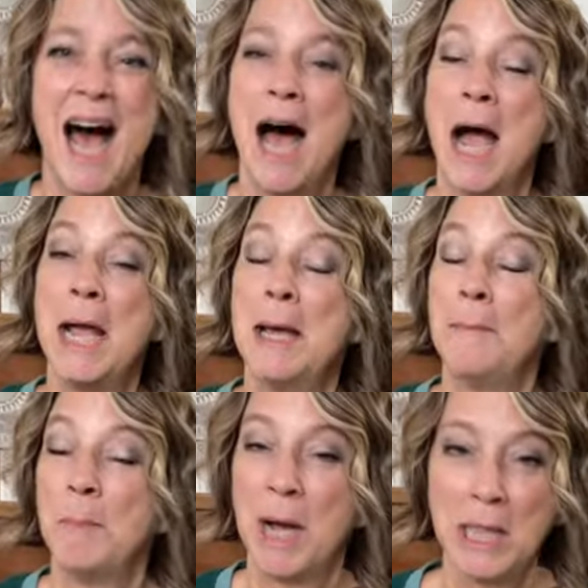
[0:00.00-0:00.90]
I am
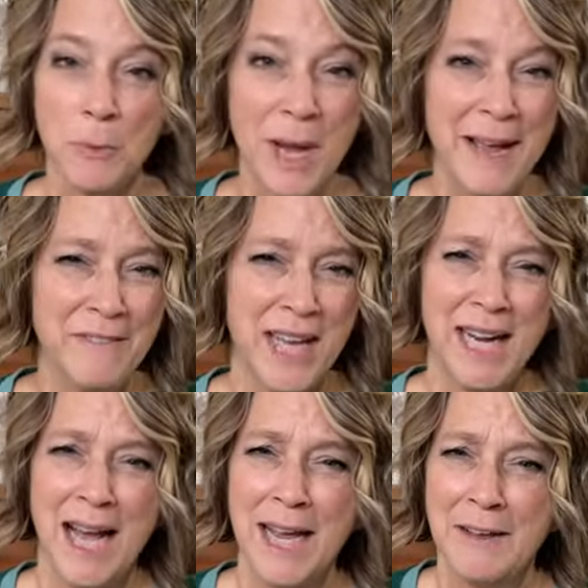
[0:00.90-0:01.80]
a pilot wife and
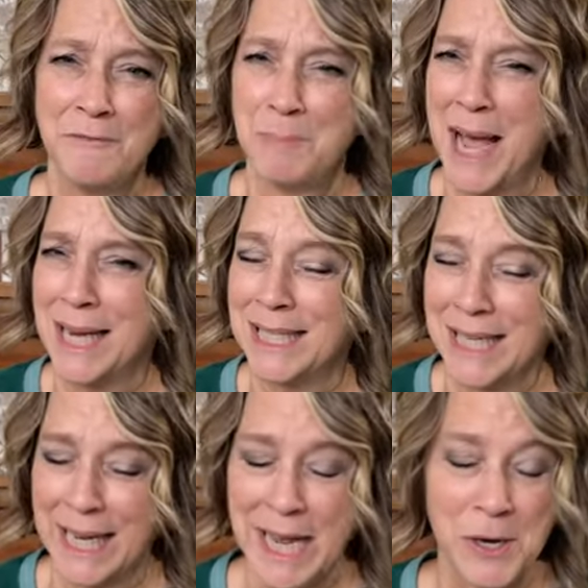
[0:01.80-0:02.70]
I have packed in a
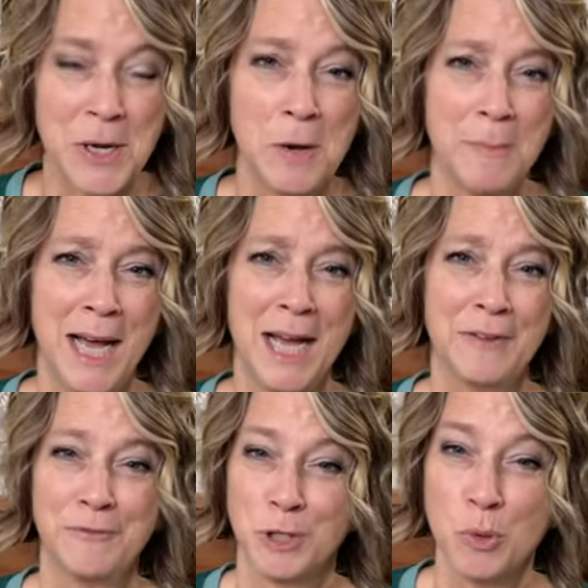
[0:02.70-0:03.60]
carry-on bag
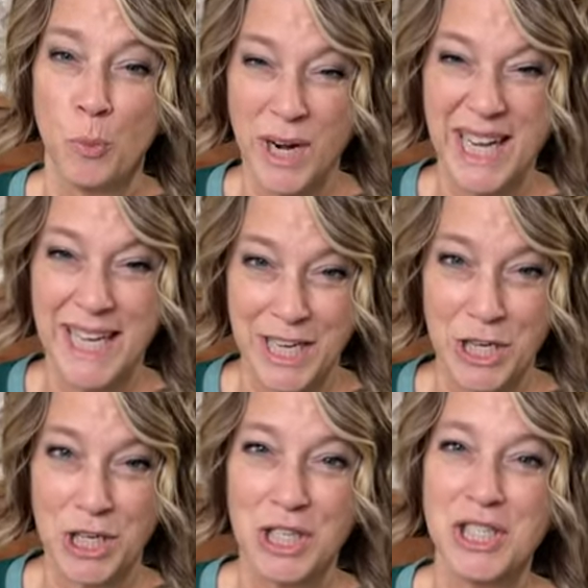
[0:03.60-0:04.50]
for 20
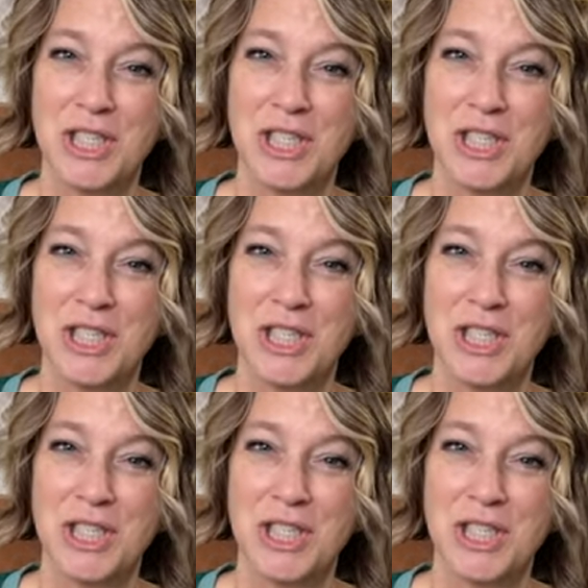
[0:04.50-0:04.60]
years.